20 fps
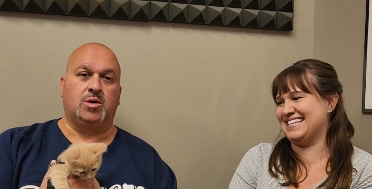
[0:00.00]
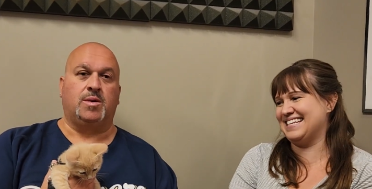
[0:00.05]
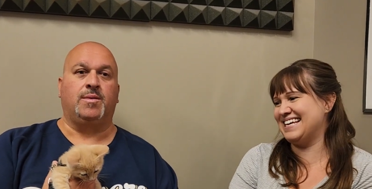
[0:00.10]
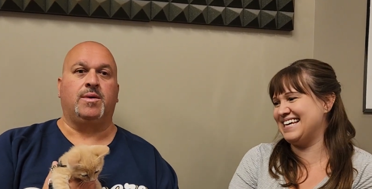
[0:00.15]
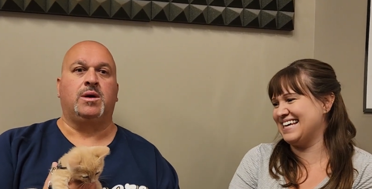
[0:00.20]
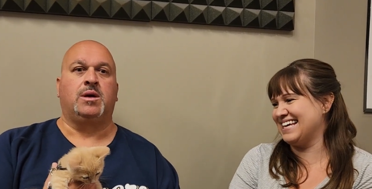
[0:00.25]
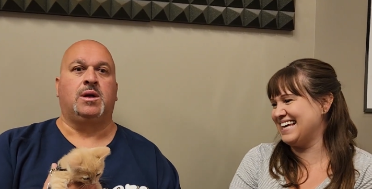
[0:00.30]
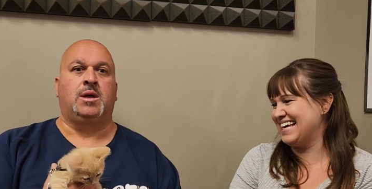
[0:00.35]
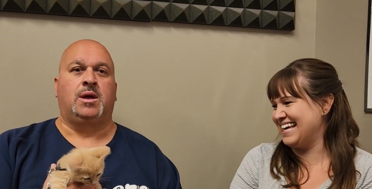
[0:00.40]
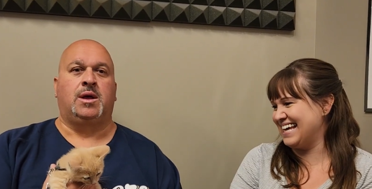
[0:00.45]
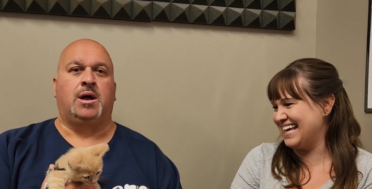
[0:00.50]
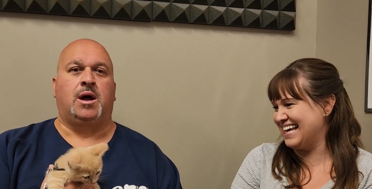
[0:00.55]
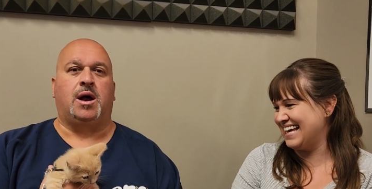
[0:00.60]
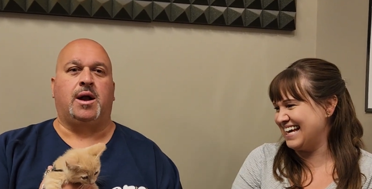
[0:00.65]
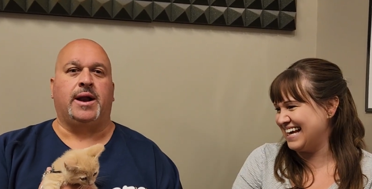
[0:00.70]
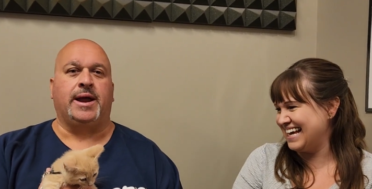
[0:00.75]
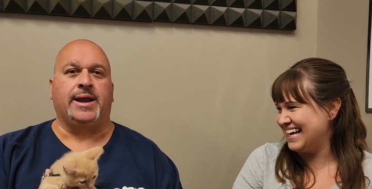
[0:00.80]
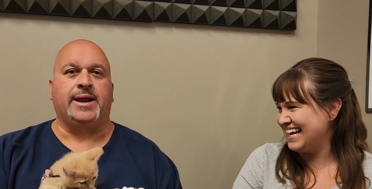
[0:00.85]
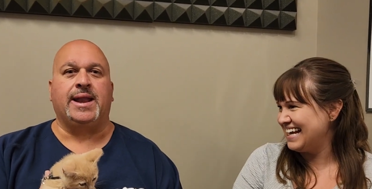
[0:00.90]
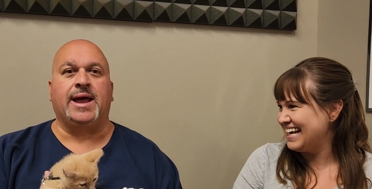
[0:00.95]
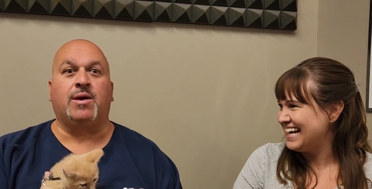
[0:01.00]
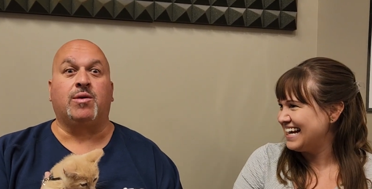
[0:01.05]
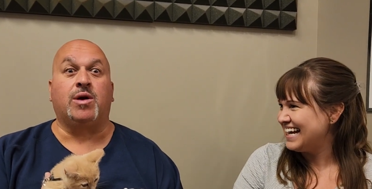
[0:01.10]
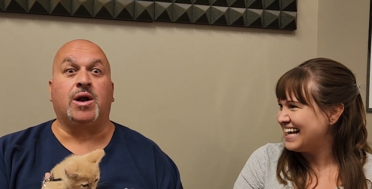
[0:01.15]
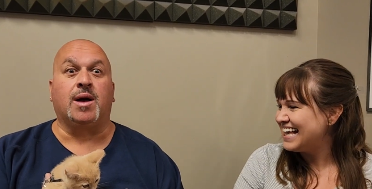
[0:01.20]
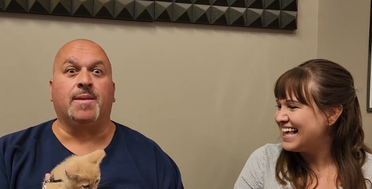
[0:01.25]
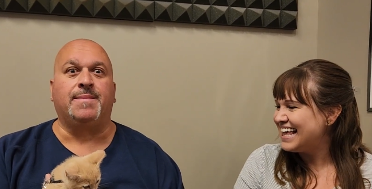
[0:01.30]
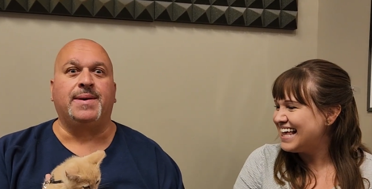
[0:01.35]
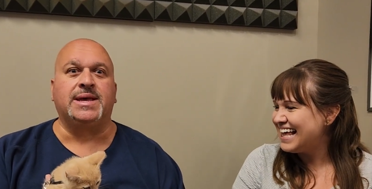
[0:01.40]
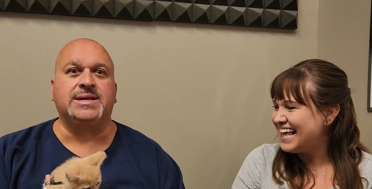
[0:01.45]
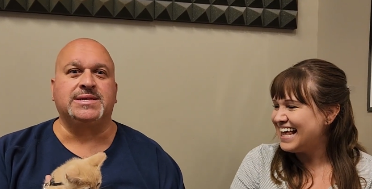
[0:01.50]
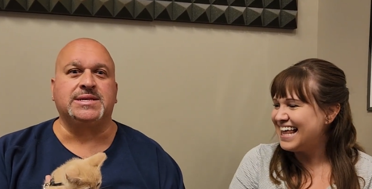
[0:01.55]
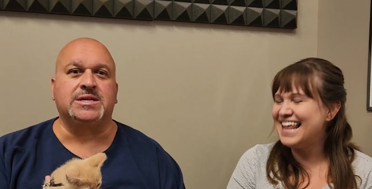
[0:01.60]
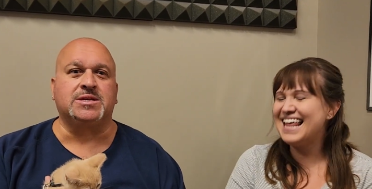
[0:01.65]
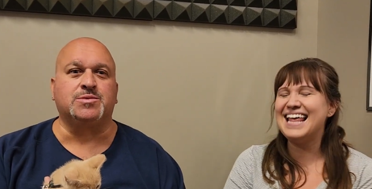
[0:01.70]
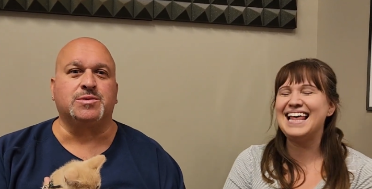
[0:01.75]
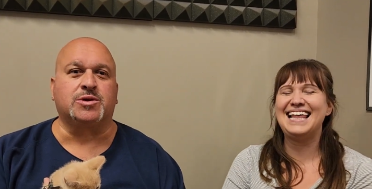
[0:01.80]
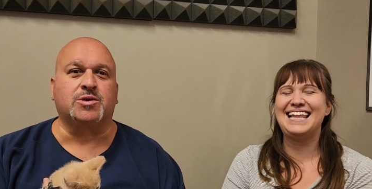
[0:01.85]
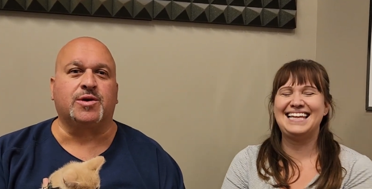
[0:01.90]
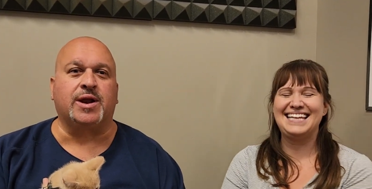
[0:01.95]
Speaker 1: all right, now we're all
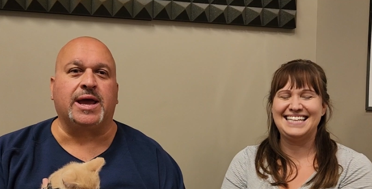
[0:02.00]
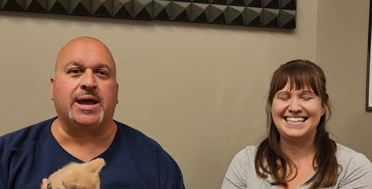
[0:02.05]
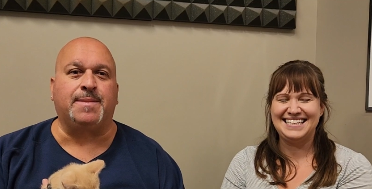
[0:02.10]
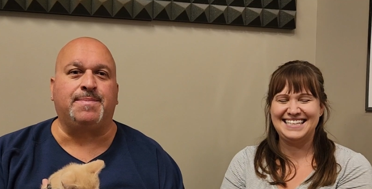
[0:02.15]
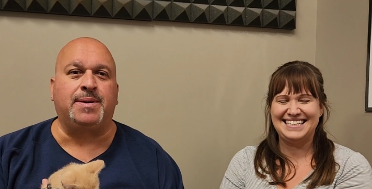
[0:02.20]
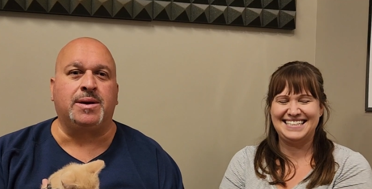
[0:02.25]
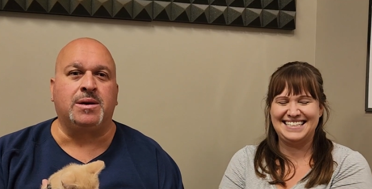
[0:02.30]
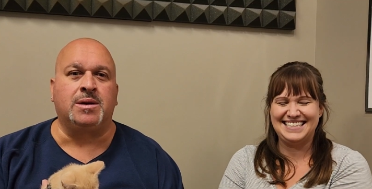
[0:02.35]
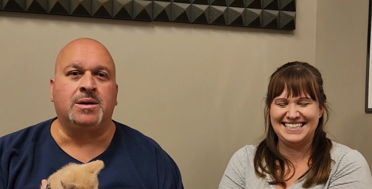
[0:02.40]
business with Grape.